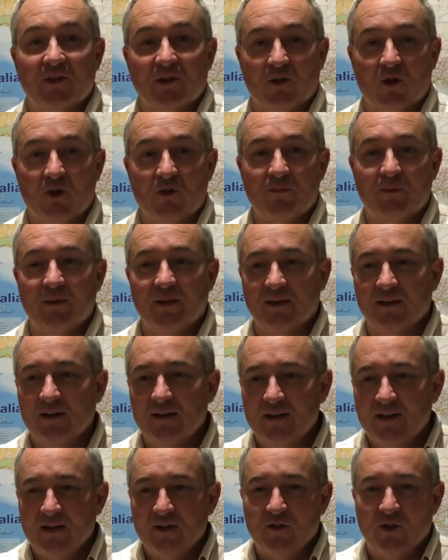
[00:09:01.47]
the cockpit,
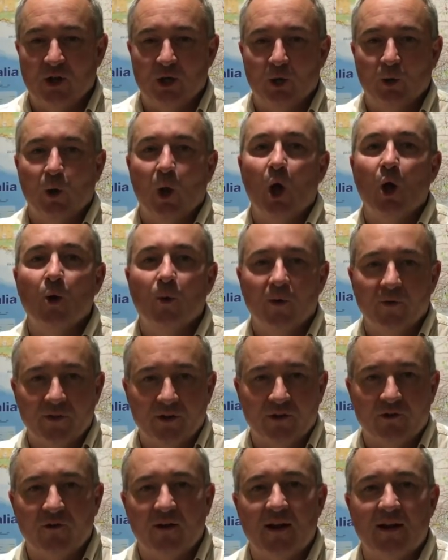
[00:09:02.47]
the glow on
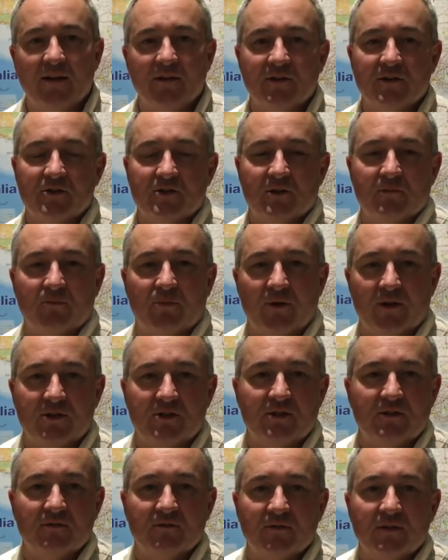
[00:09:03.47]
the ground is
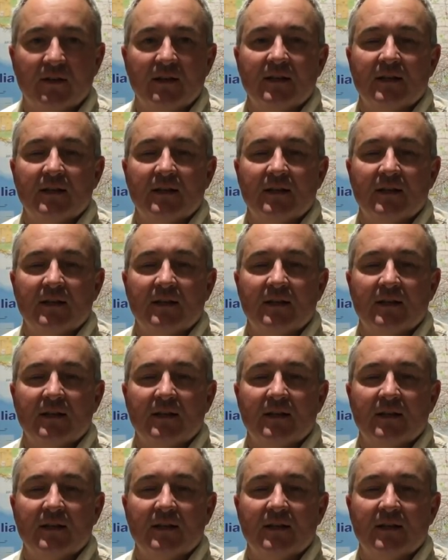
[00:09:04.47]
impressive.